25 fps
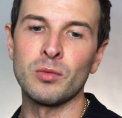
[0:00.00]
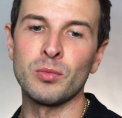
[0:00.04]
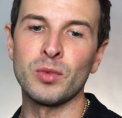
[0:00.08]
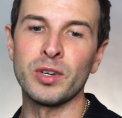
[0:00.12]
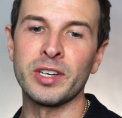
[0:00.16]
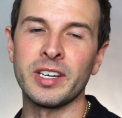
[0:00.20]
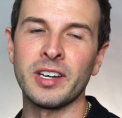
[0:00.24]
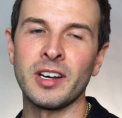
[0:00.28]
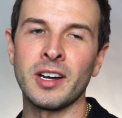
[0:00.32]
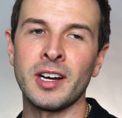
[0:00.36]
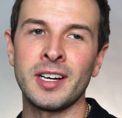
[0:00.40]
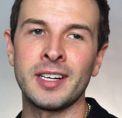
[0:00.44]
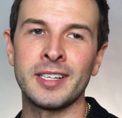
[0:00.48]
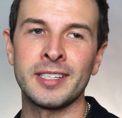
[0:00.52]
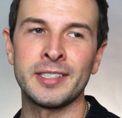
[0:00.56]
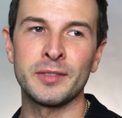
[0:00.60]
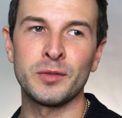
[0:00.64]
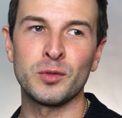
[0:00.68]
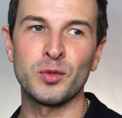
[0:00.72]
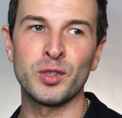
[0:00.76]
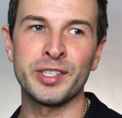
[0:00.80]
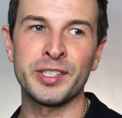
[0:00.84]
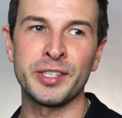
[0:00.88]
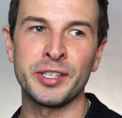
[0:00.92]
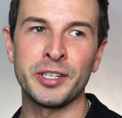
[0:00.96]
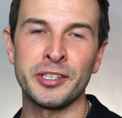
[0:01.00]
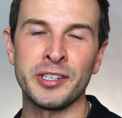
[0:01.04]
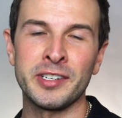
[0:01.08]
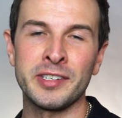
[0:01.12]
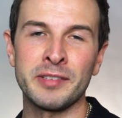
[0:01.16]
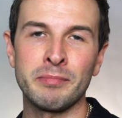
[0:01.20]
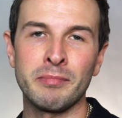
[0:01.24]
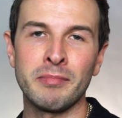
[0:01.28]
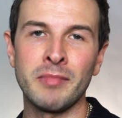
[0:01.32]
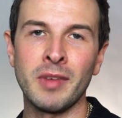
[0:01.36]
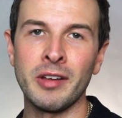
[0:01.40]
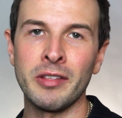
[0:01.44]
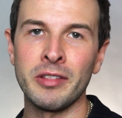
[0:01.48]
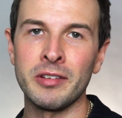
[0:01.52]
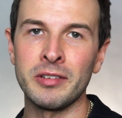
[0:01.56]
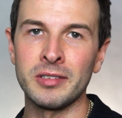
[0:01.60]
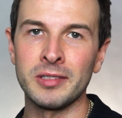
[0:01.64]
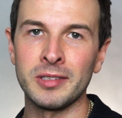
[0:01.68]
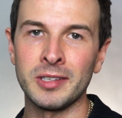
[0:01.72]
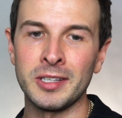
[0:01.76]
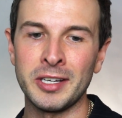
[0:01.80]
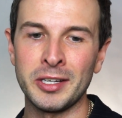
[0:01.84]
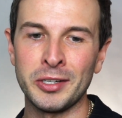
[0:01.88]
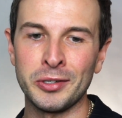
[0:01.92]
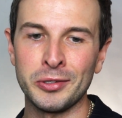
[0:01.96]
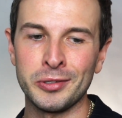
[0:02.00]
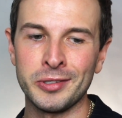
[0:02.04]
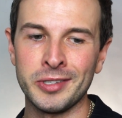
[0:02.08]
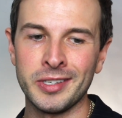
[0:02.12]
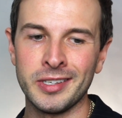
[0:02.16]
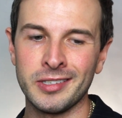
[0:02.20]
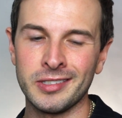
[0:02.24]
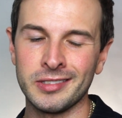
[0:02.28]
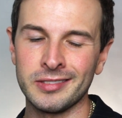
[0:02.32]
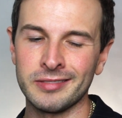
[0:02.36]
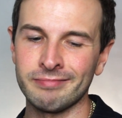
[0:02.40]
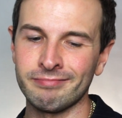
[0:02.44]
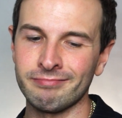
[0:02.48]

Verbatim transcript: Oh my god, when you're at mother load.